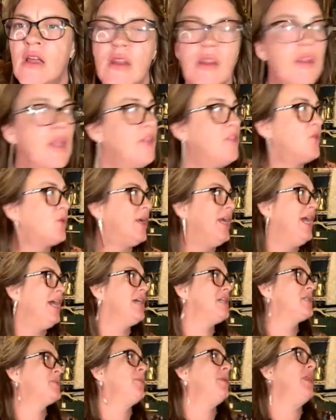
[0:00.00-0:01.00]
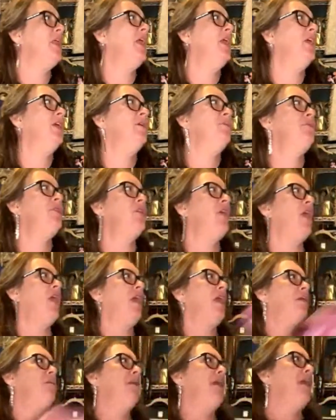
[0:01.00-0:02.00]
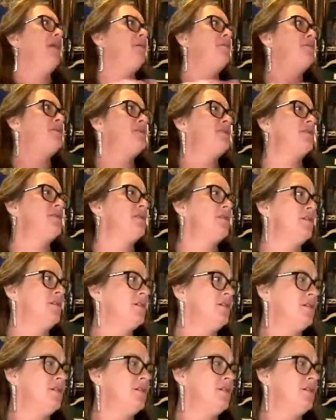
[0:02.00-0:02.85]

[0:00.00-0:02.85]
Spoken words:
The 3X Plum, you got it, babes.